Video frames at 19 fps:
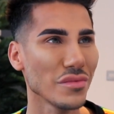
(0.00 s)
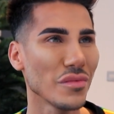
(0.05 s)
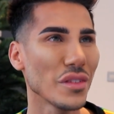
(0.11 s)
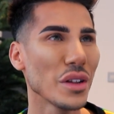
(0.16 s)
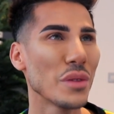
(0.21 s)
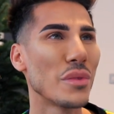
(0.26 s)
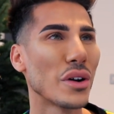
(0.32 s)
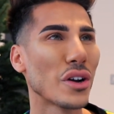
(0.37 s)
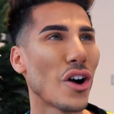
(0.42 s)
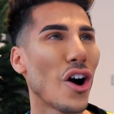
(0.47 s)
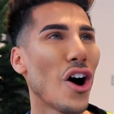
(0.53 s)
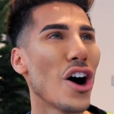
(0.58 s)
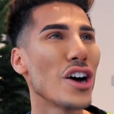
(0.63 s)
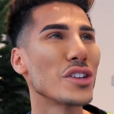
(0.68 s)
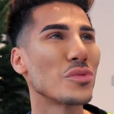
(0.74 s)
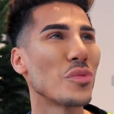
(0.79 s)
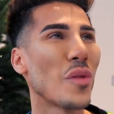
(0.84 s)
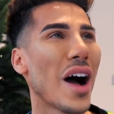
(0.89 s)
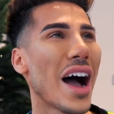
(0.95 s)
Oh my
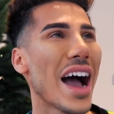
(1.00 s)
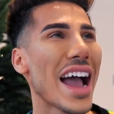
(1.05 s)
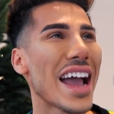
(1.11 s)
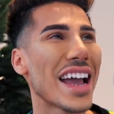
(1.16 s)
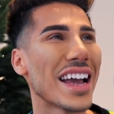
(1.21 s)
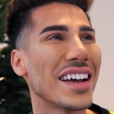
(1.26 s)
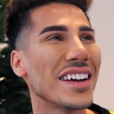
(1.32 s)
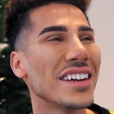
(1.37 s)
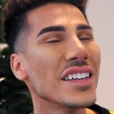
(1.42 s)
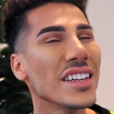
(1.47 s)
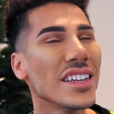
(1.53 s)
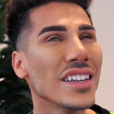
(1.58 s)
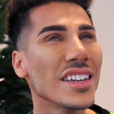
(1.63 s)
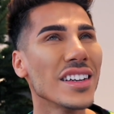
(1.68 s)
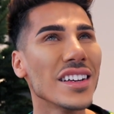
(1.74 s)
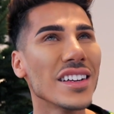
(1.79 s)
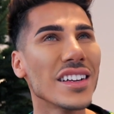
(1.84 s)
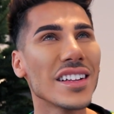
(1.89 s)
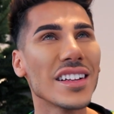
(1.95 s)
god, why?
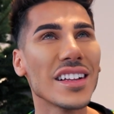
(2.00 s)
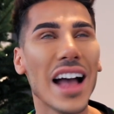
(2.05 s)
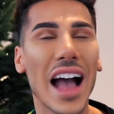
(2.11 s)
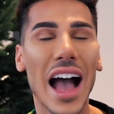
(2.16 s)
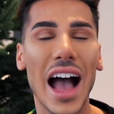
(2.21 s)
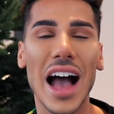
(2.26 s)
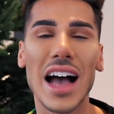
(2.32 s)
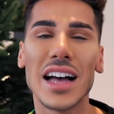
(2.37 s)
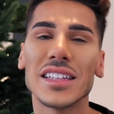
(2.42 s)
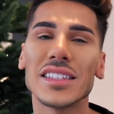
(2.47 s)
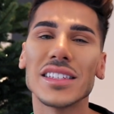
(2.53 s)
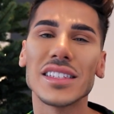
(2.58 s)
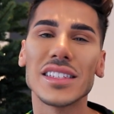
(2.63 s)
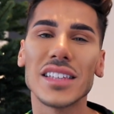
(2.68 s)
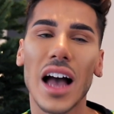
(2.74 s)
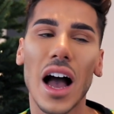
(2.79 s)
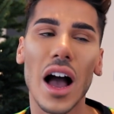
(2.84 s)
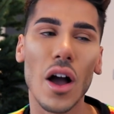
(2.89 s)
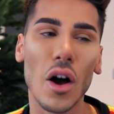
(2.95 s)
And
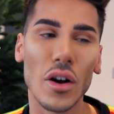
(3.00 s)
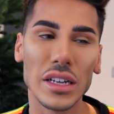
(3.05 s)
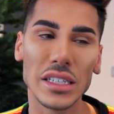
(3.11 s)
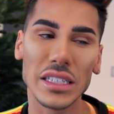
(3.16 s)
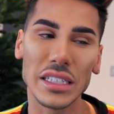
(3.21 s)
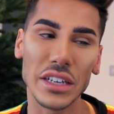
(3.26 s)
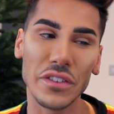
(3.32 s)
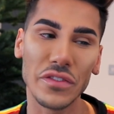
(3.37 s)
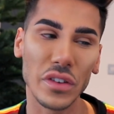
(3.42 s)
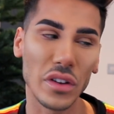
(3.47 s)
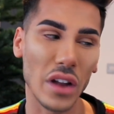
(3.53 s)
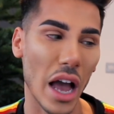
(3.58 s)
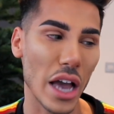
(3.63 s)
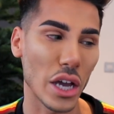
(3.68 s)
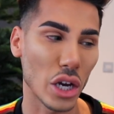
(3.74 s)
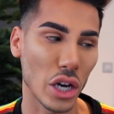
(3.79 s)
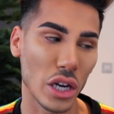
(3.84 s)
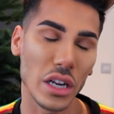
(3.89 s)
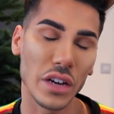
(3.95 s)
I honestly feel
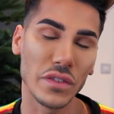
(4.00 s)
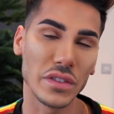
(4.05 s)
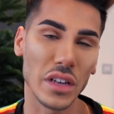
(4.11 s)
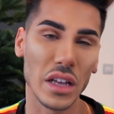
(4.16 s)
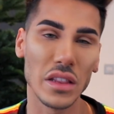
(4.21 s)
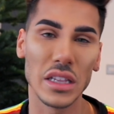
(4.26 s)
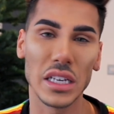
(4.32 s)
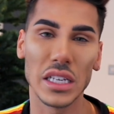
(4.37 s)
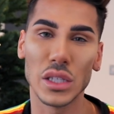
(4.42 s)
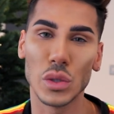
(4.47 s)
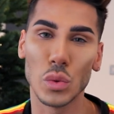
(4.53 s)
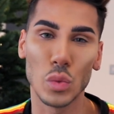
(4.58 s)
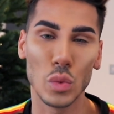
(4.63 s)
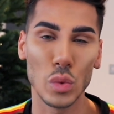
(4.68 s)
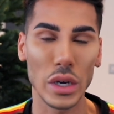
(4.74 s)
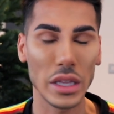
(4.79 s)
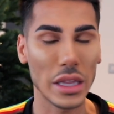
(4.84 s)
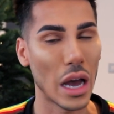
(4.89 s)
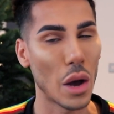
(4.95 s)
like I couldn't have done this
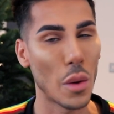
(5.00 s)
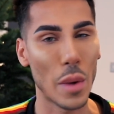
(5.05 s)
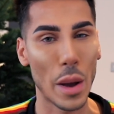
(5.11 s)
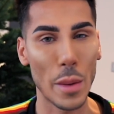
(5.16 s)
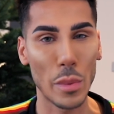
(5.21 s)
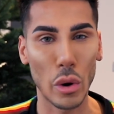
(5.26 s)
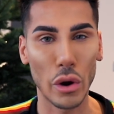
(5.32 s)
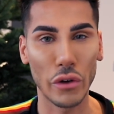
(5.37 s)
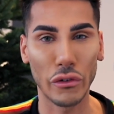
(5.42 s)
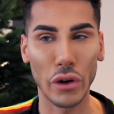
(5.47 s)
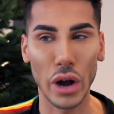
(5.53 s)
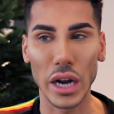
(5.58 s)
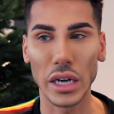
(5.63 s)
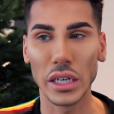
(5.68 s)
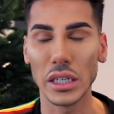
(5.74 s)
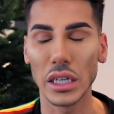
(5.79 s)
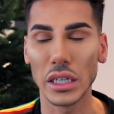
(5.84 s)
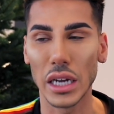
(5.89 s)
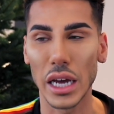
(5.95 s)
without my
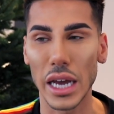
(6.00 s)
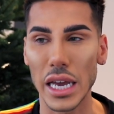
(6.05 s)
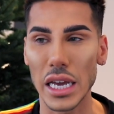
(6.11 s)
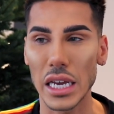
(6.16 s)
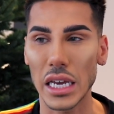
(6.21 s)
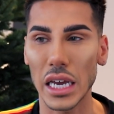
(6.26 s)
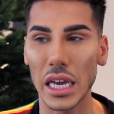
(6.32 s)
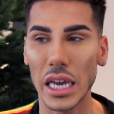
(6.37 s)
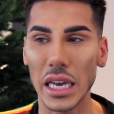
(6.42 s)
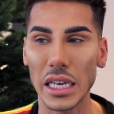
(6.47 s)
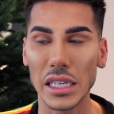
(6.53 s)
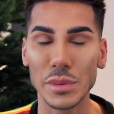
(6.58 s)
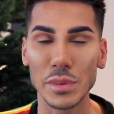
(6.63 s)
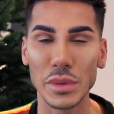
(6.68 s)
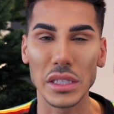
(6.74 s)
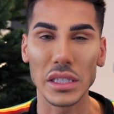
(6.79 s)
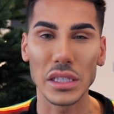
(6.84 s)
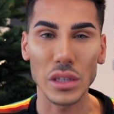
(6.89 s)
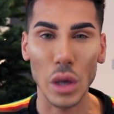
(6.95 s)
boyfriend. Like, he's
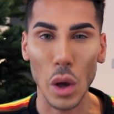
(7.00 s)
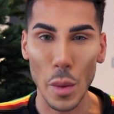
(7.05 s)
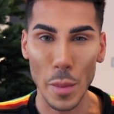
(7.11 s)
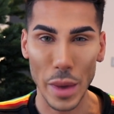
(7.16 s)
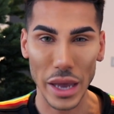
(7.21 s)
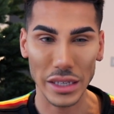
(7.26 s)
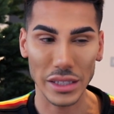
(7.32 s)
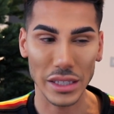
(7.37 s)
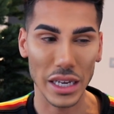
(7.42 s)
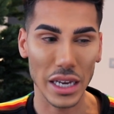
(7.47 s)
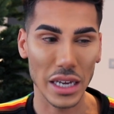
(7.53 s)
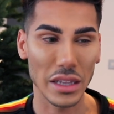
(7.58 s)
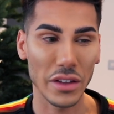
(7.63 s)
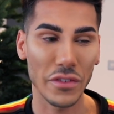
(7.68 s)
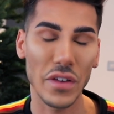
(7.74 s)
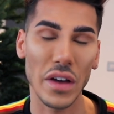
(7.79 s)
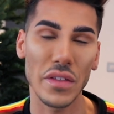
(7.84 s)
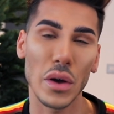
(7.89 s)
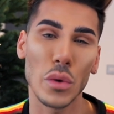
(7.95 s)
been so amazing, and the
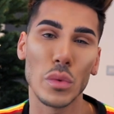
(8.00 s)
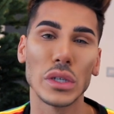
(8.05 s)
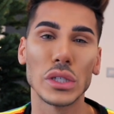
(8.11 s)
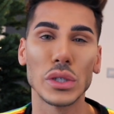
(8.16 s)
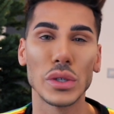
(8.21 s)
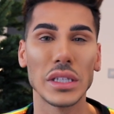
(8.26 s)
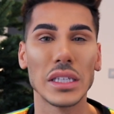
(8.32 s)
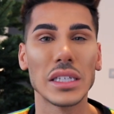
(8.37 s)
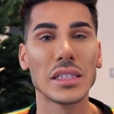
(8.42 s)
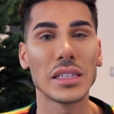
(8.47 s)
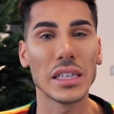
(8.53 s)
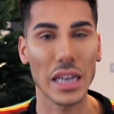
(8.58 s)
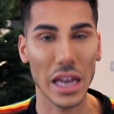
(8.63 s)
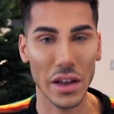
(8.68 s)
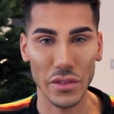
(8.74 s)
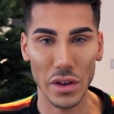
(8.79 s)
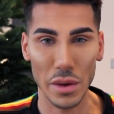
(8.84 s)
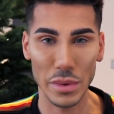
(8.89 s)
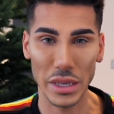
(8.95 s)
fact that we're doing this
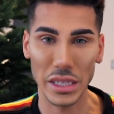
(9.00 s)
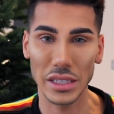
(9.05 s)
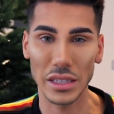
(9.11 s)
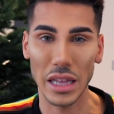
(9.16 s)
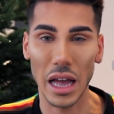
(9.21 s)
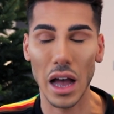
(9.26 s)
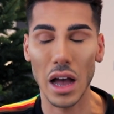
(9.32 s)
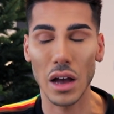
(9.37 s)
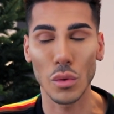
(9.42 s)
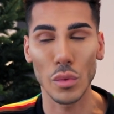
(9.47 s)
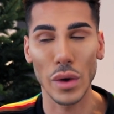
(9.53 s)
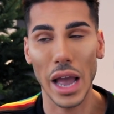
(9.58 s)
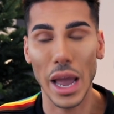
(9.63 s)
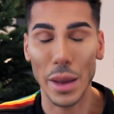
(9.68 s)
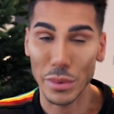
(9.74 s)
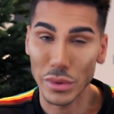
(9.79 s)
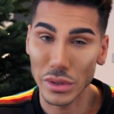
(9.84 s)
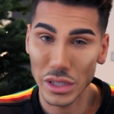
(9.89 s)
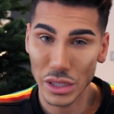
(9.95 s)
together means that we're
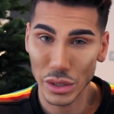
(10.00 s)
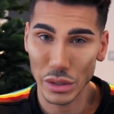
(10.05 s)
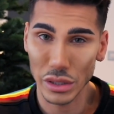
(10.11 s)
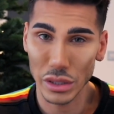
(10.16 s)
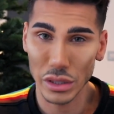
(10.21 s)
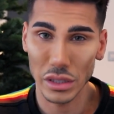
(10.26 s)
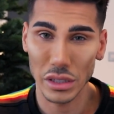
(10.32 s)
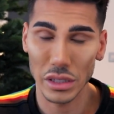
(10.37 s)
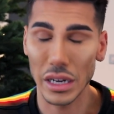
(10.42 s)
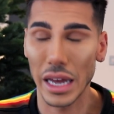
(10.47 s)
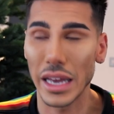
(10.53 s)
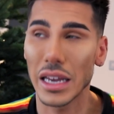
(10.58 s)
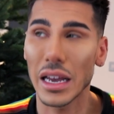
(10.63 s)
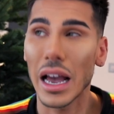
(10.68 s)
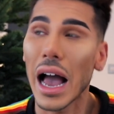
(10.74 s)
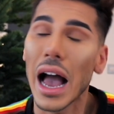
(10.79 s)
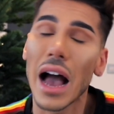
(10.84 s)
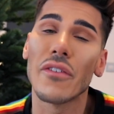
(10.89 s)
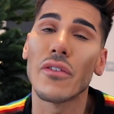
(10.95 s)
able to like
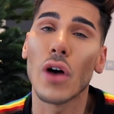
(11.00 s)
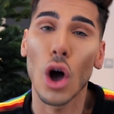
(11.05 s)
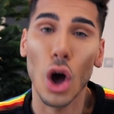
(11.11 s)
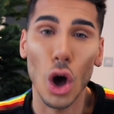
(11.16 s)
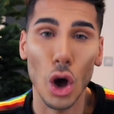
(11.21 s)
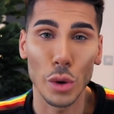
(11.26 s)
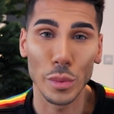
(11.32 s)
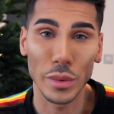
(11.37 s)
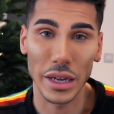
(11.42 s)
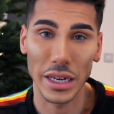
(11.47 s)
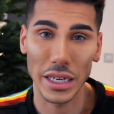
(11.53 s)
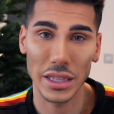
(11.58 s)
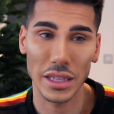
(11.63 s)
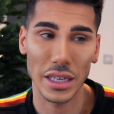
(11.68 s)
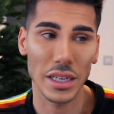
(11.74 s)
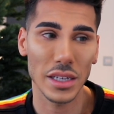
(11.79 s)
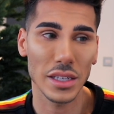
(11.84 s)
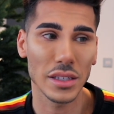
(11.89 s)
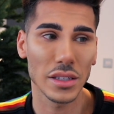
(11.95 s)
have a home like
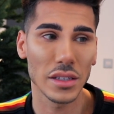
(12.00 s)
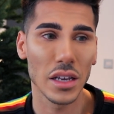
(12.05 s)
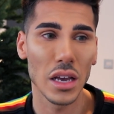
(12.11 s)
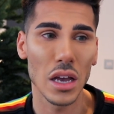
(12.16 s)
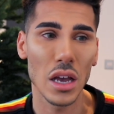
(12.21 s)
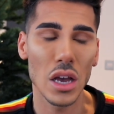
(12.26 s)
this.